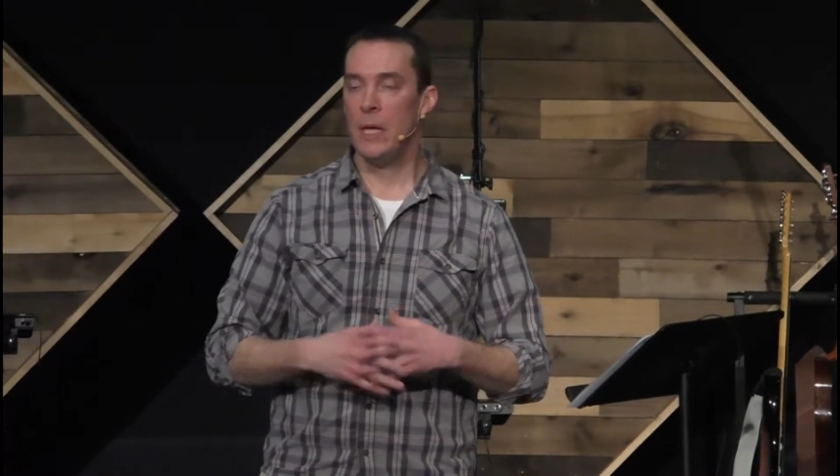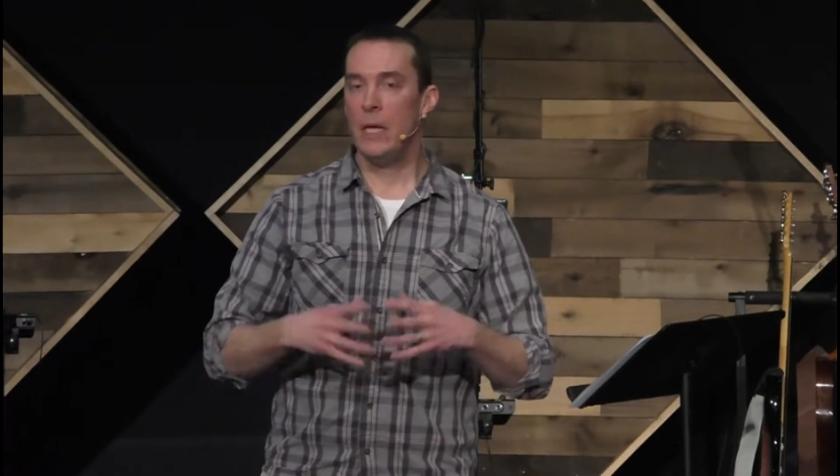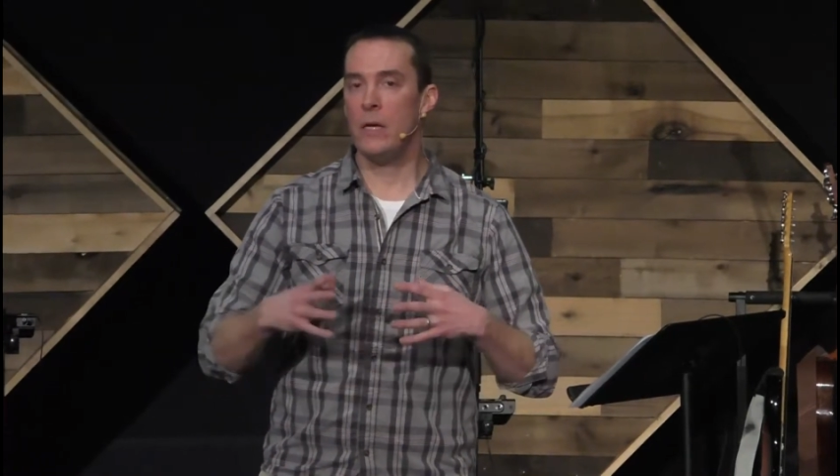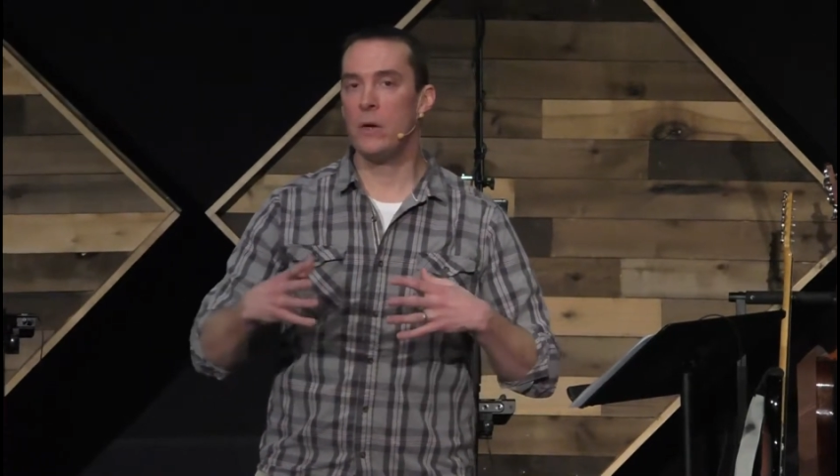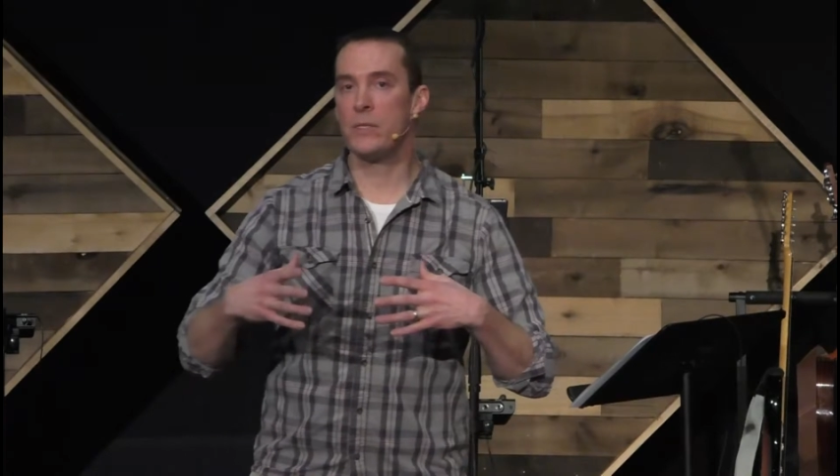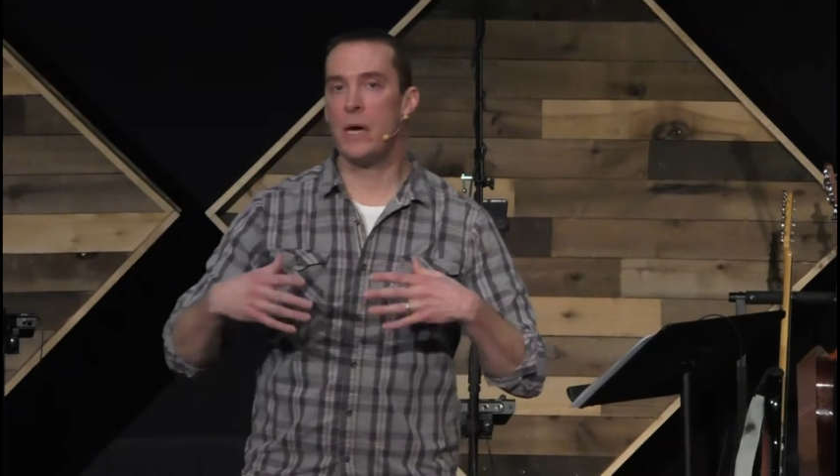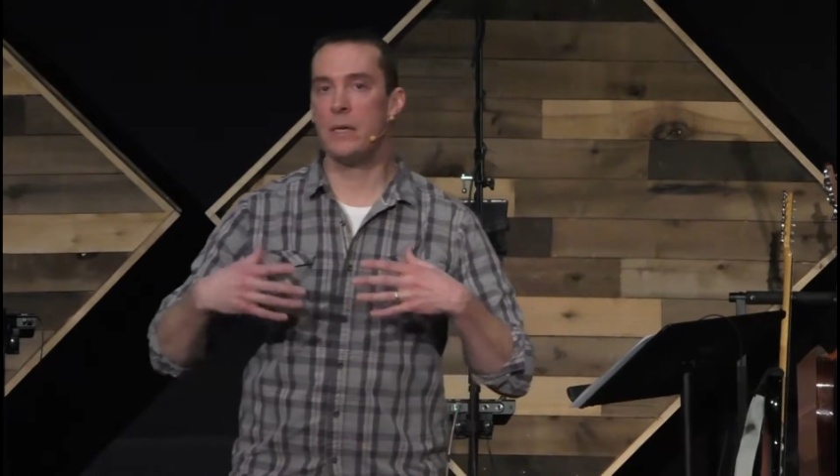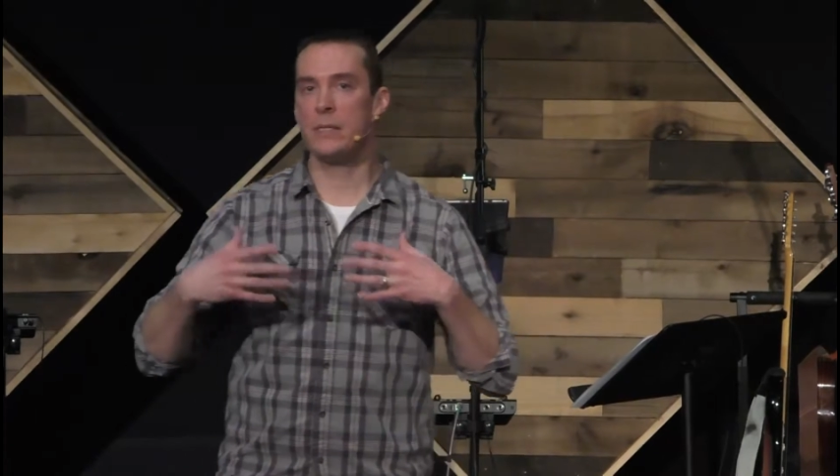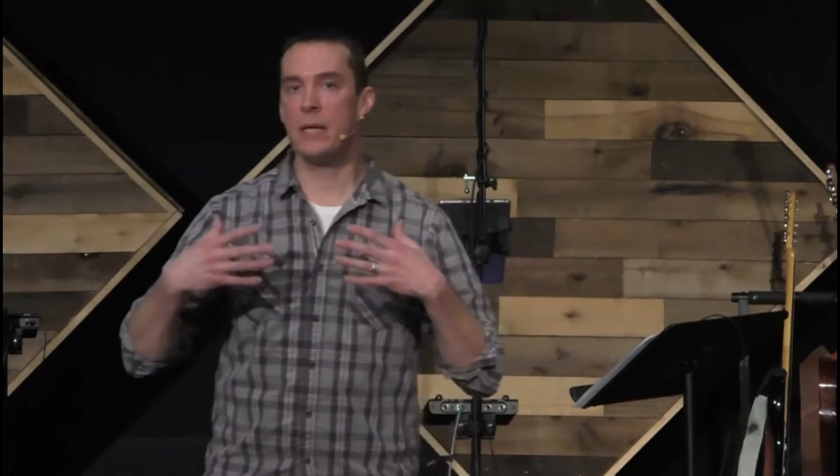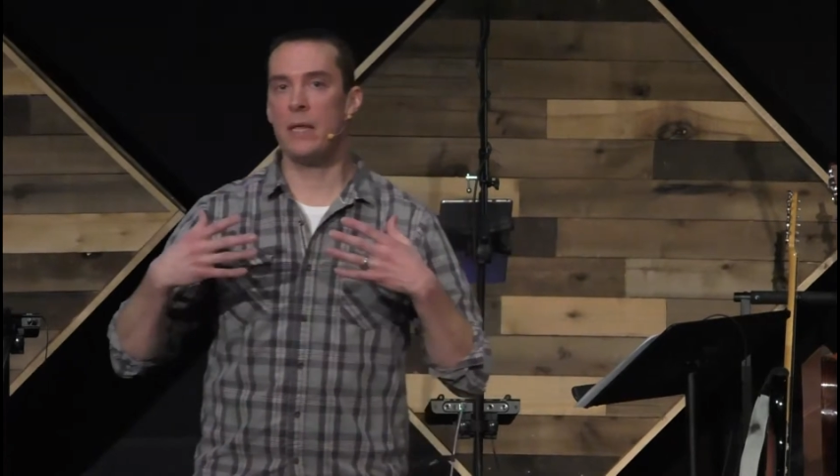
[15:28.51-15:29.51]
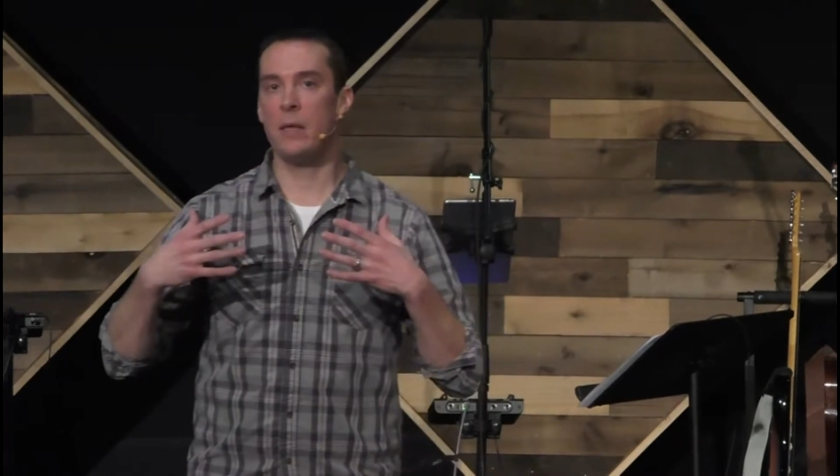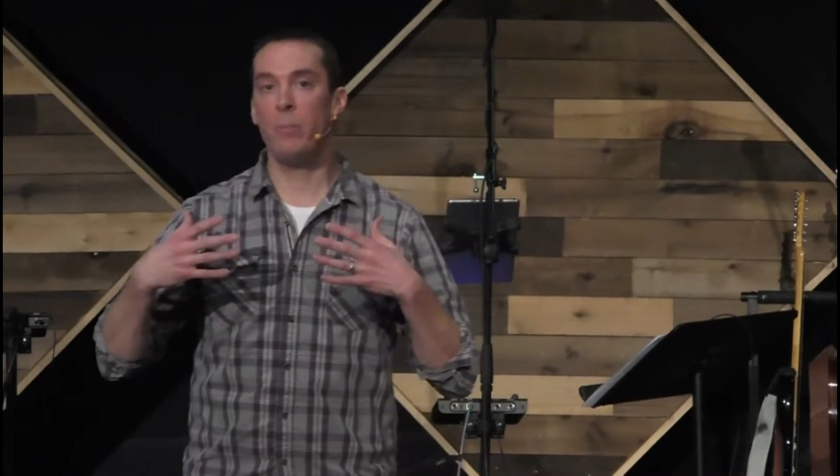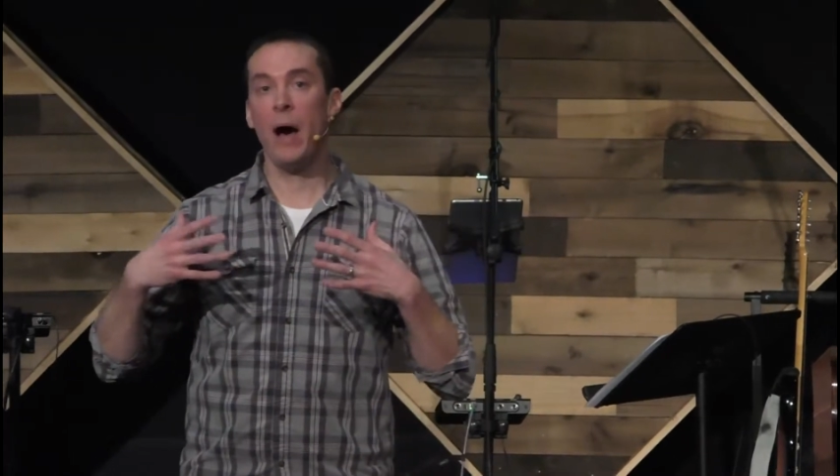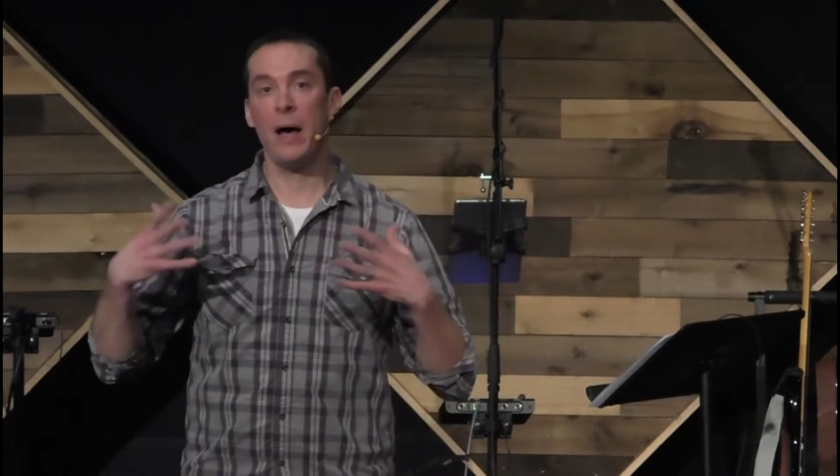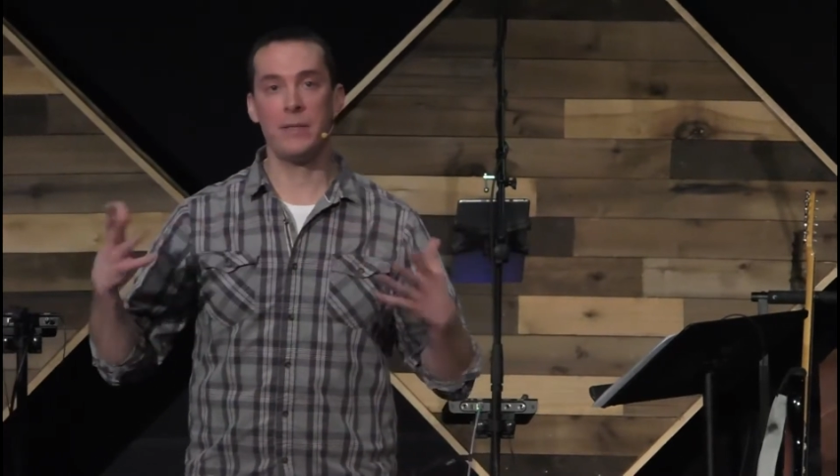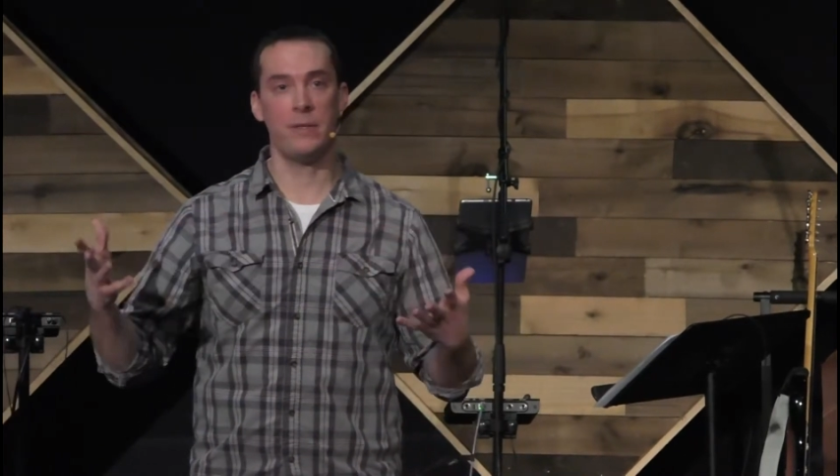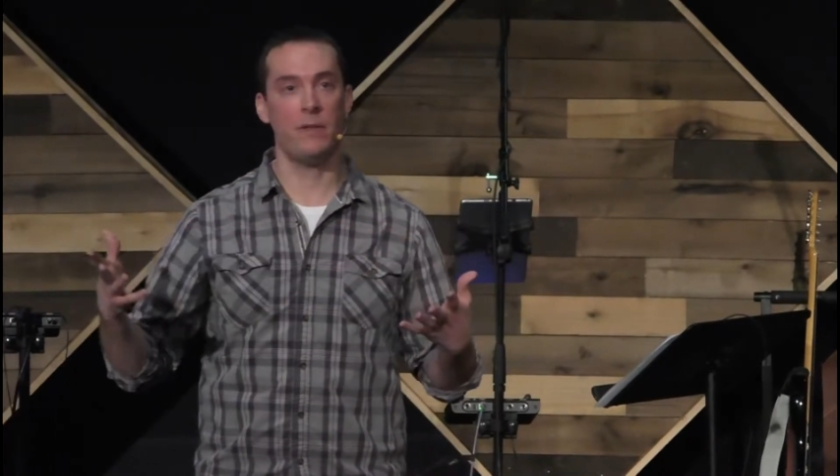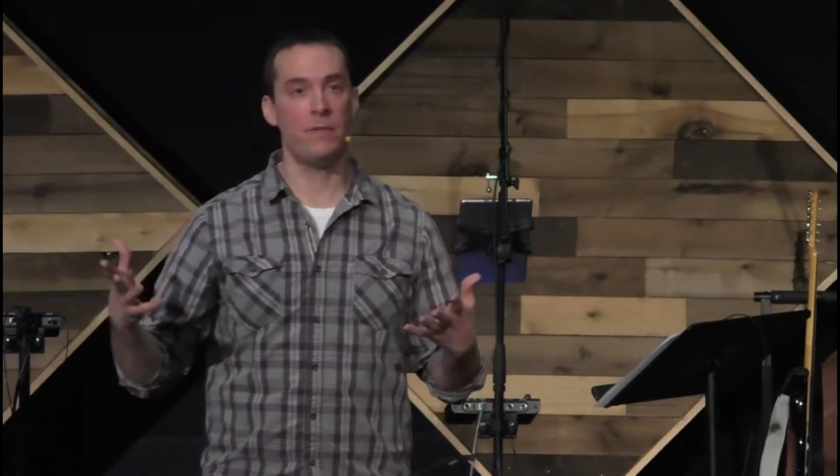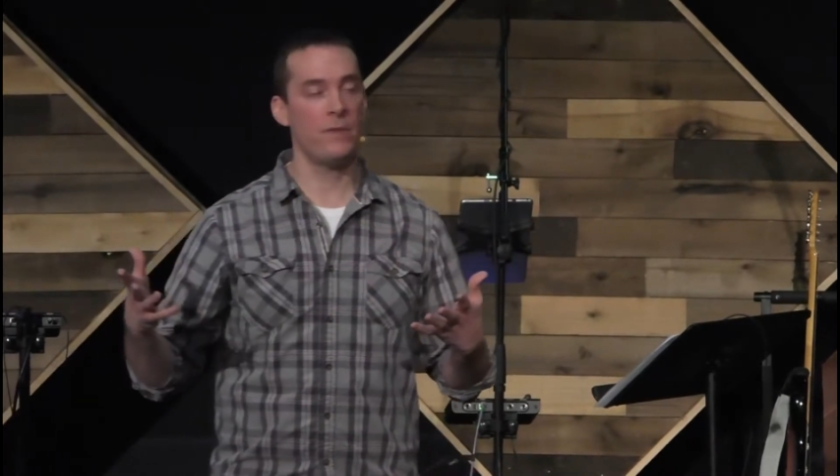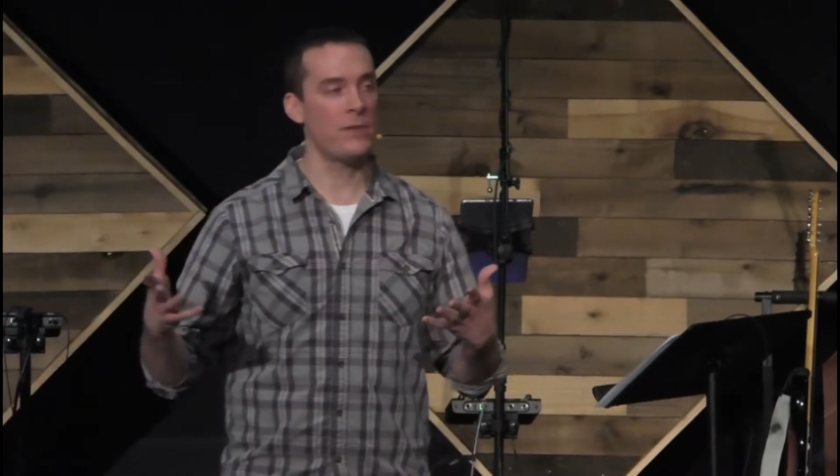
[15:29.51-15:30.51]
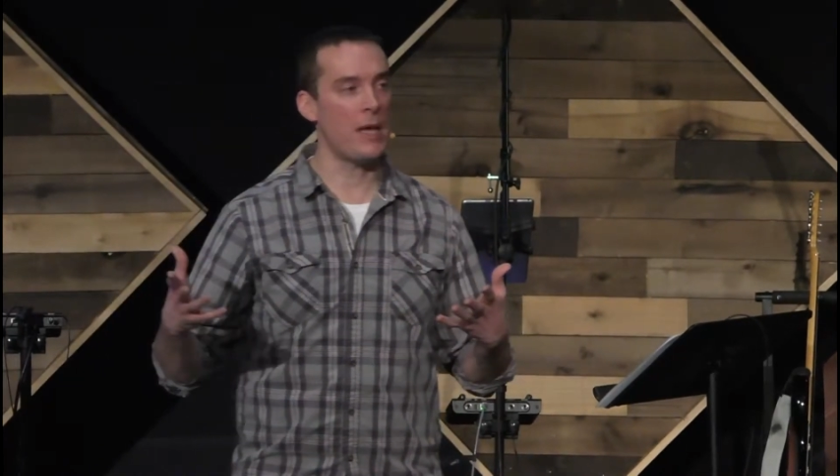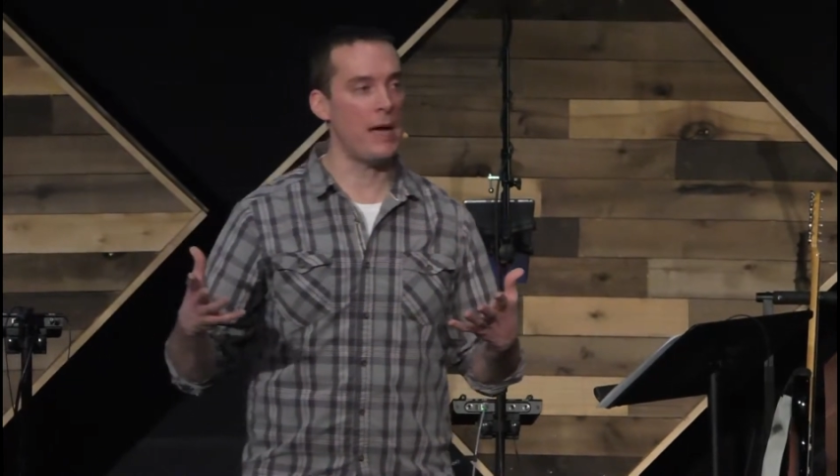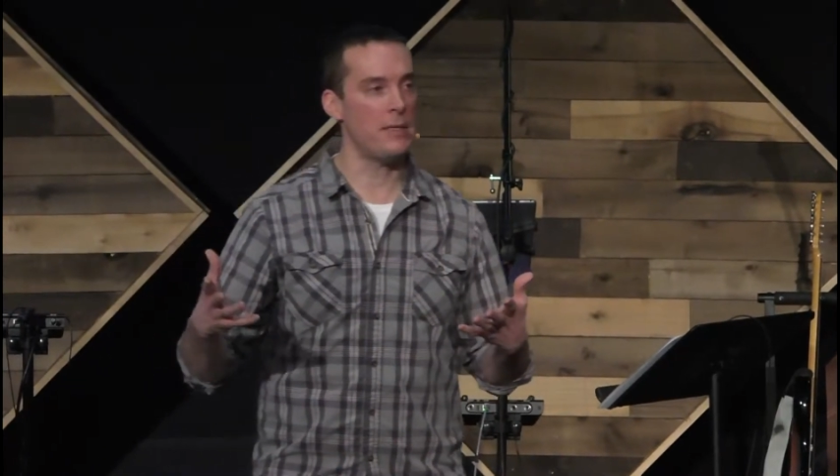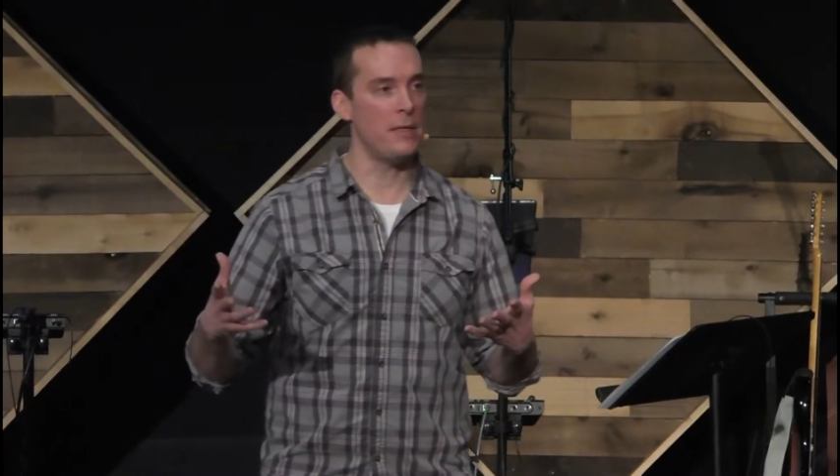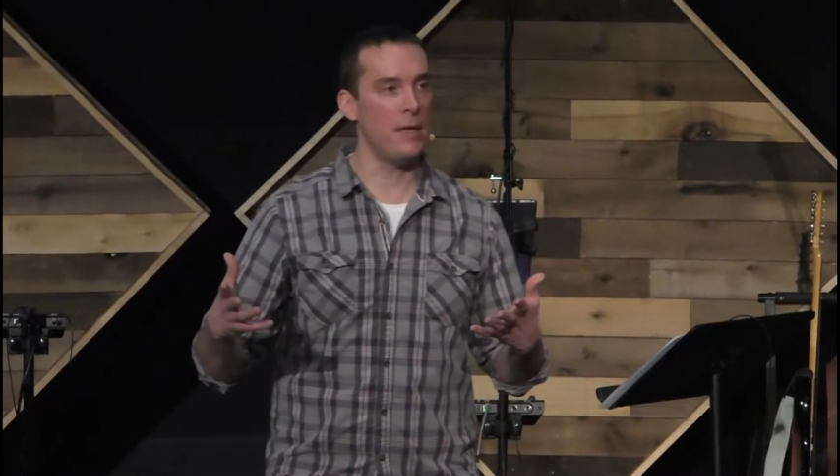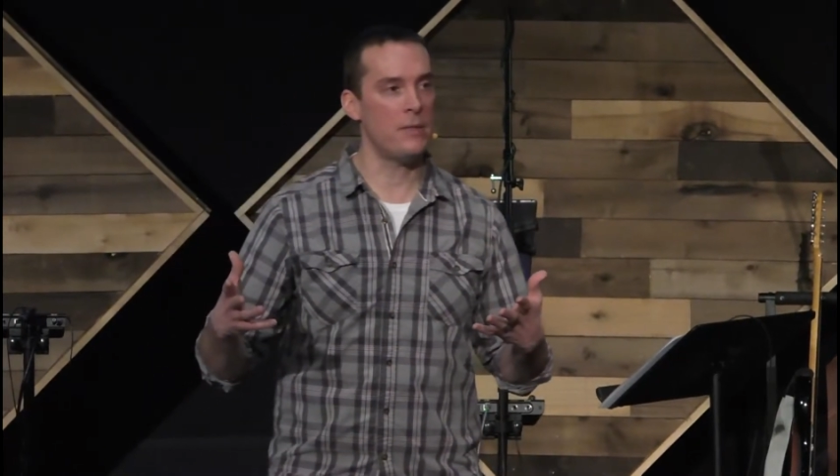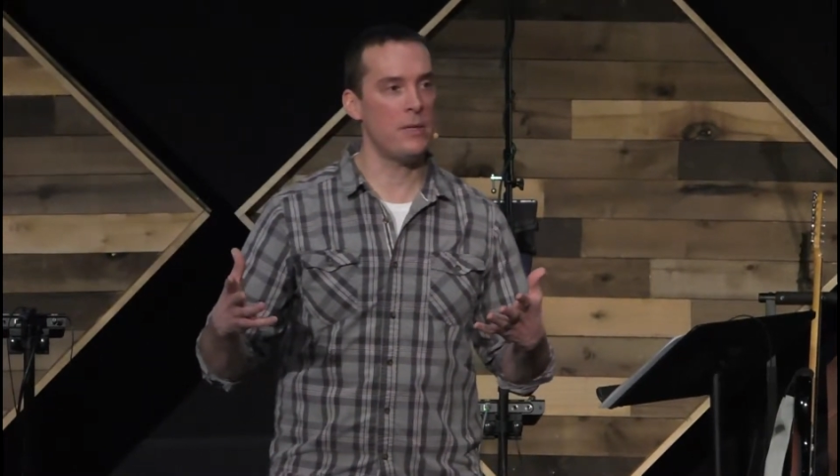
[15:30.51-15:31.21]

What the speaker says: He goes on to say the positive side to this.